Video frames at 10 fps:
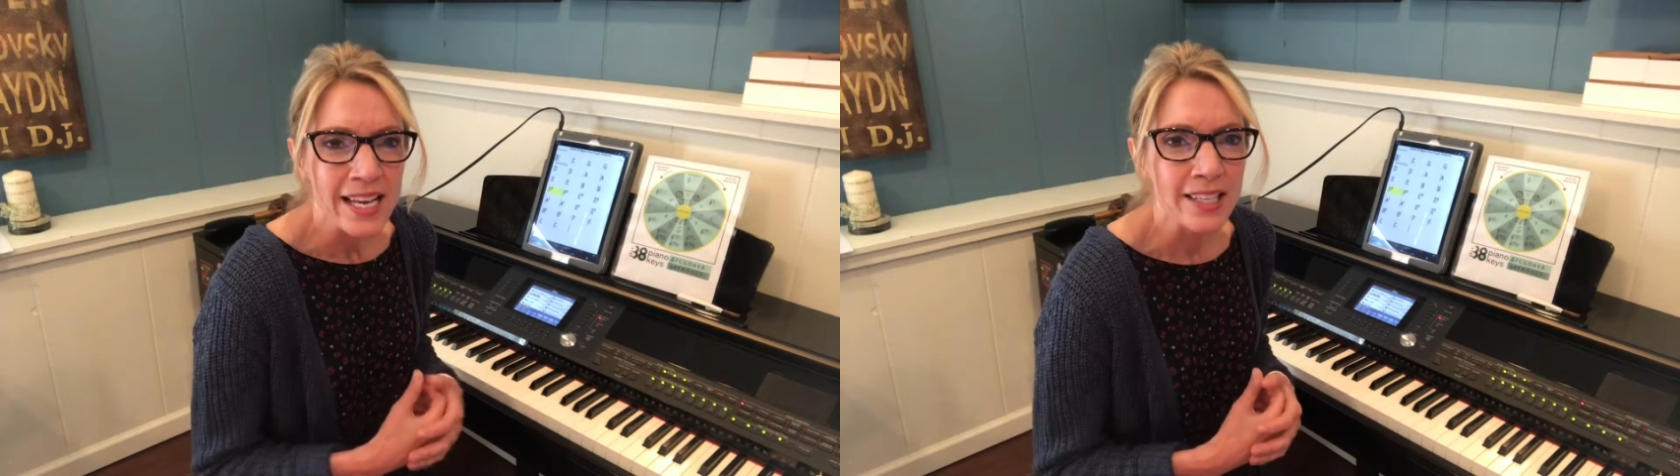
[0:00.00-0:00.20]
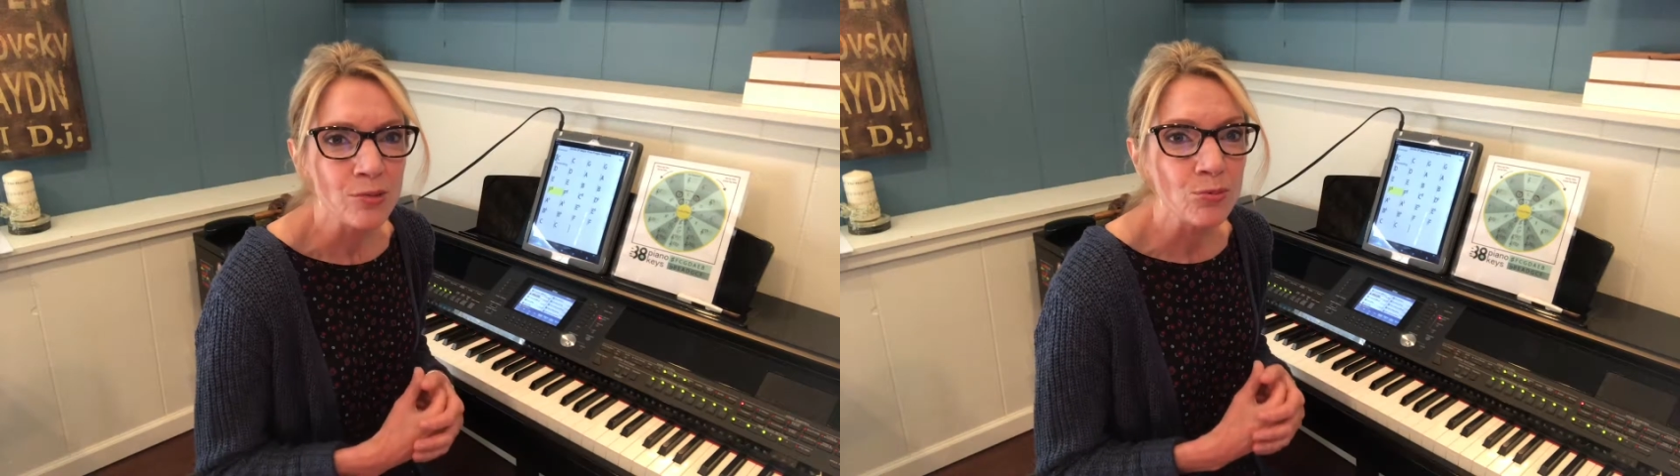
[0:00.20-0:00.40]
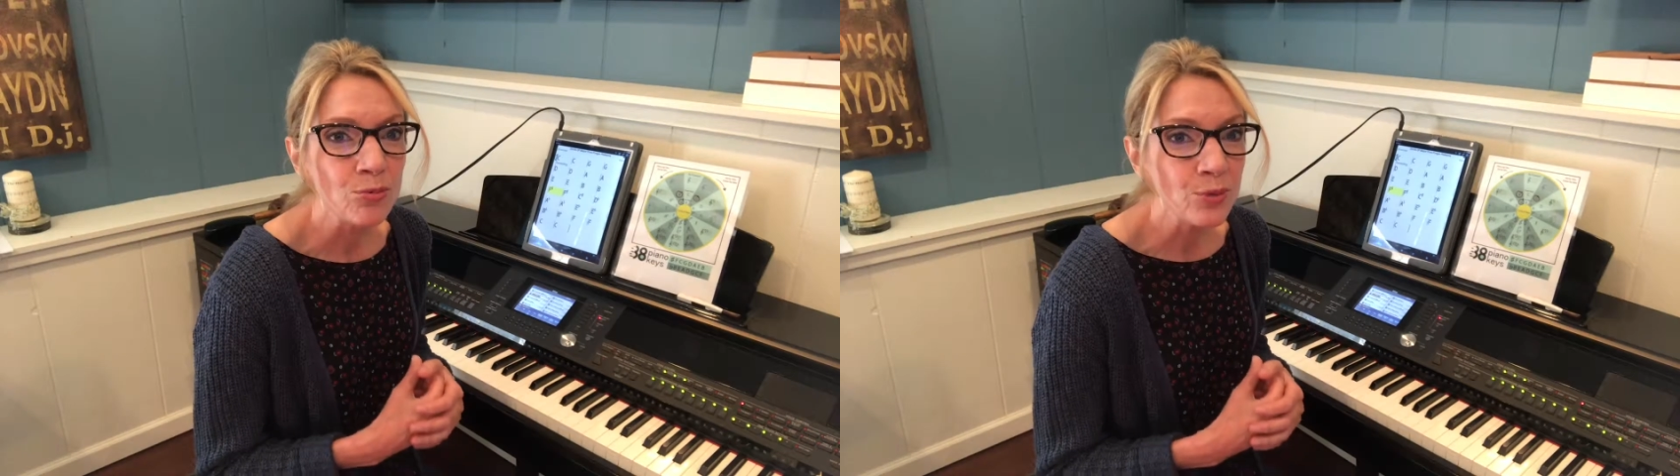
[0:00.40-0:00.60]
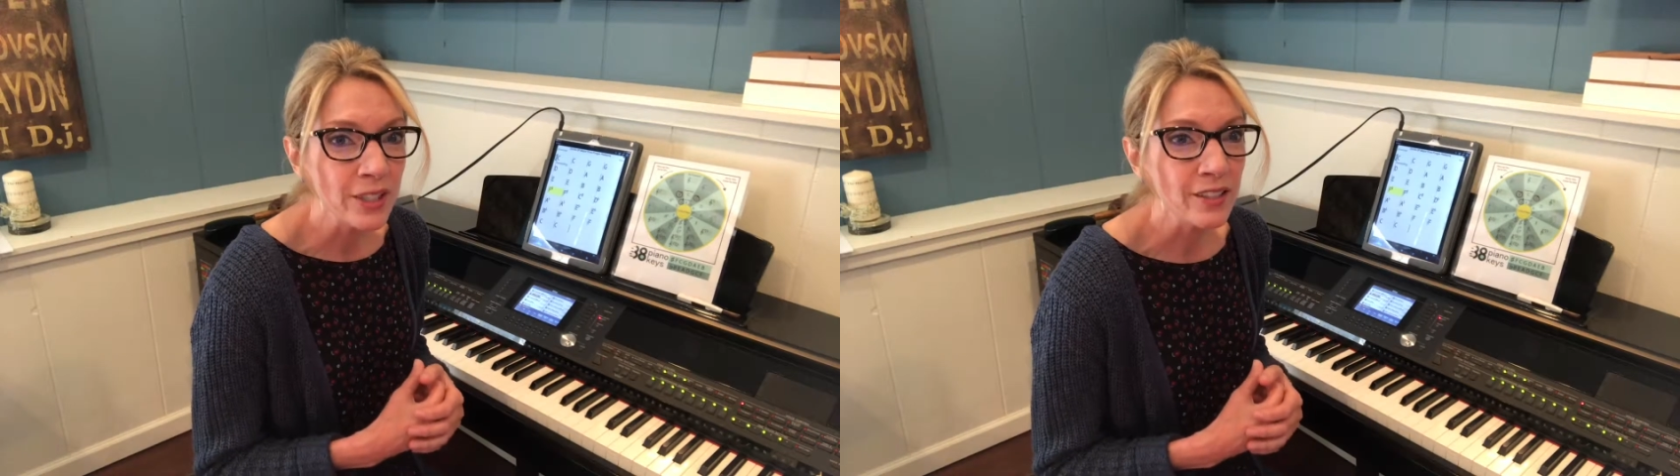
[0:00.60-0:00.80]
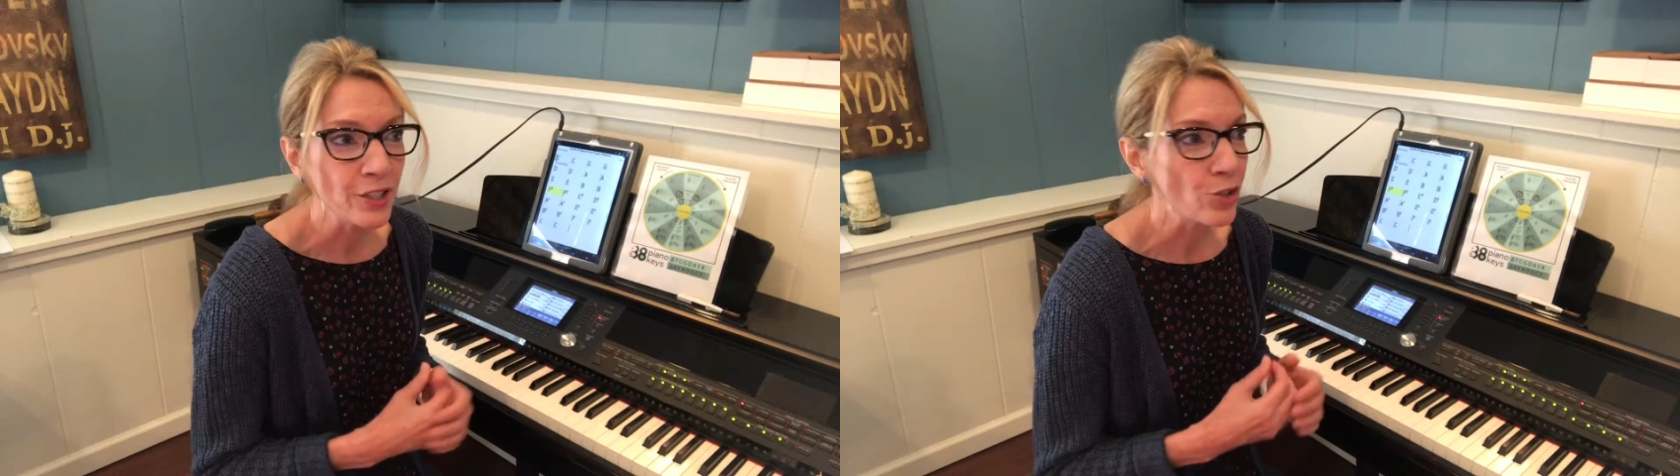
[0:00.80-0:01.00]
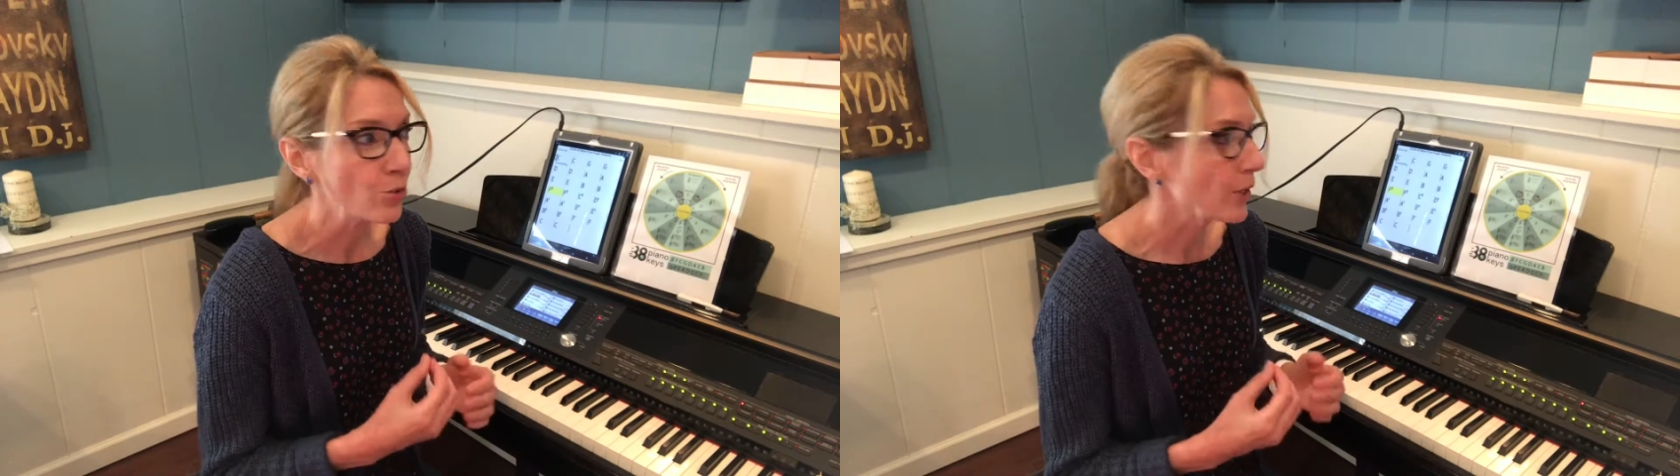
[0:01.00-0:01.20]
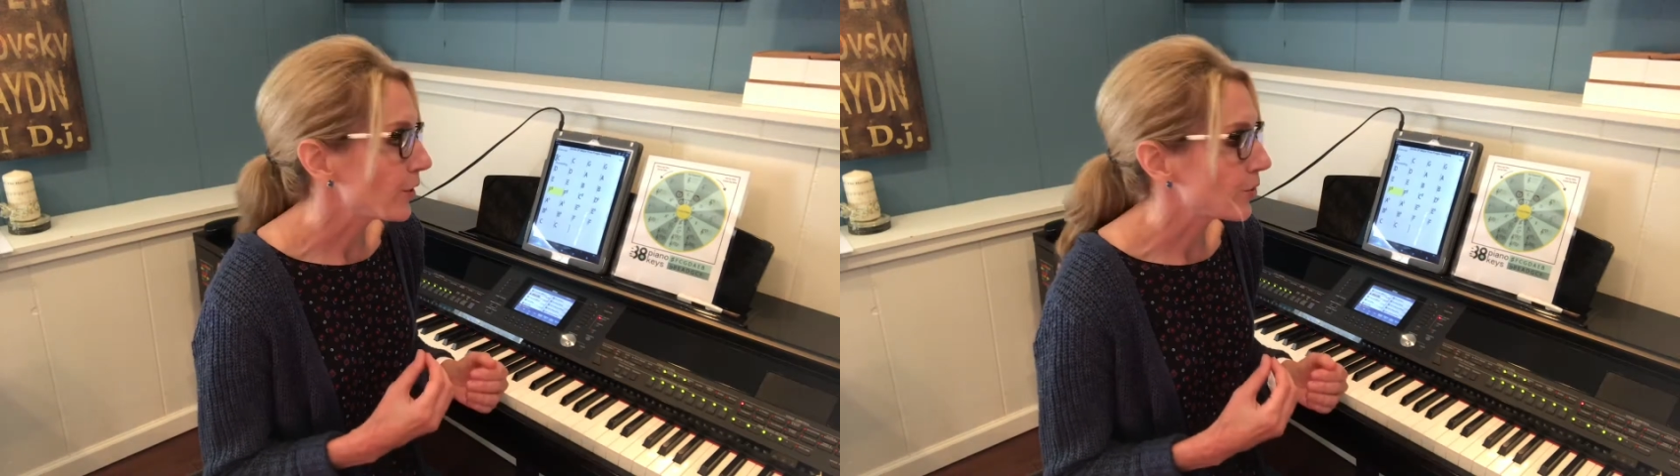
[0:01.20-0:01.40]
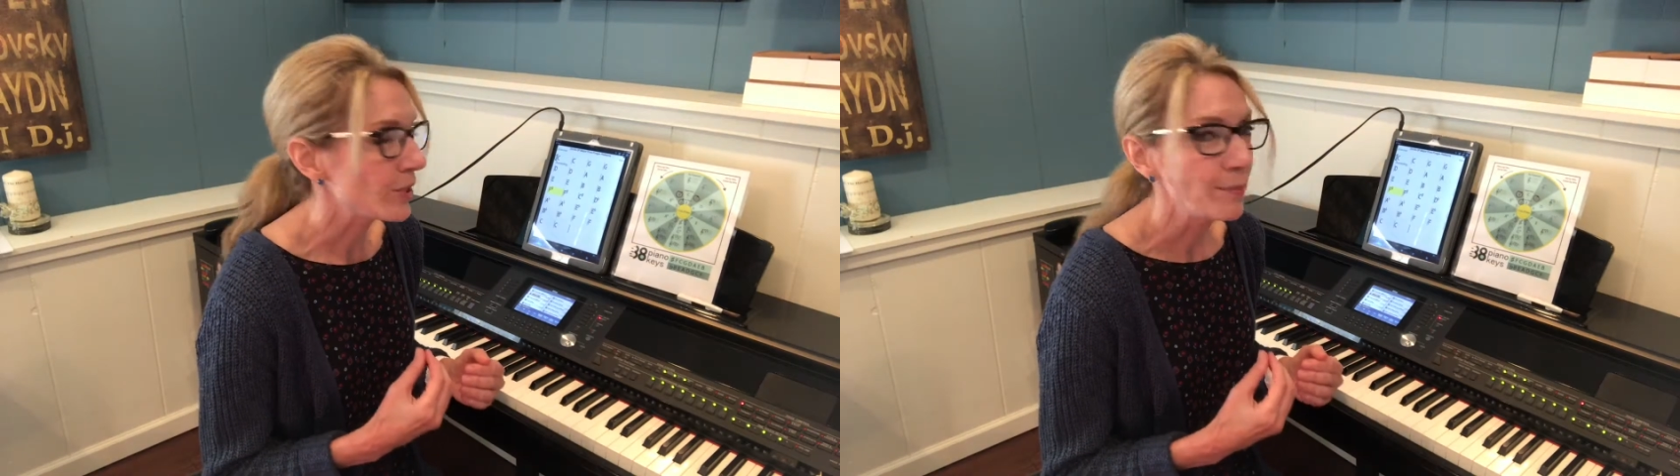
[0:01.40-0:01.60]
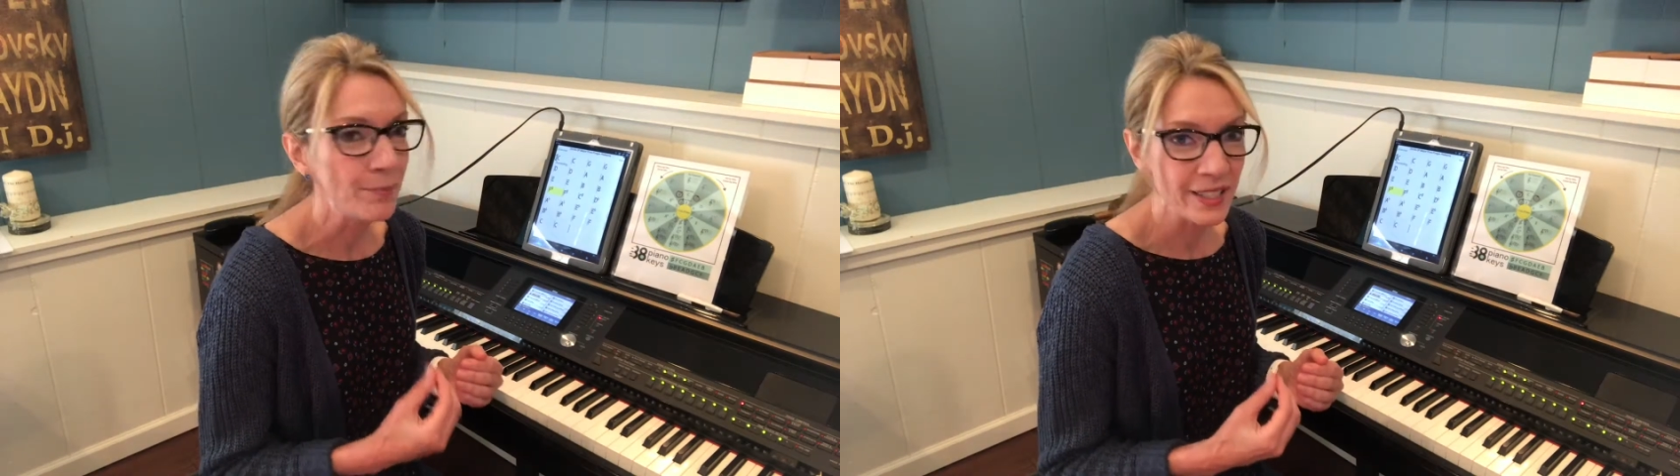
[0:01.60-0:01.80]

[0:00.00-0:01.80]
can really trigger some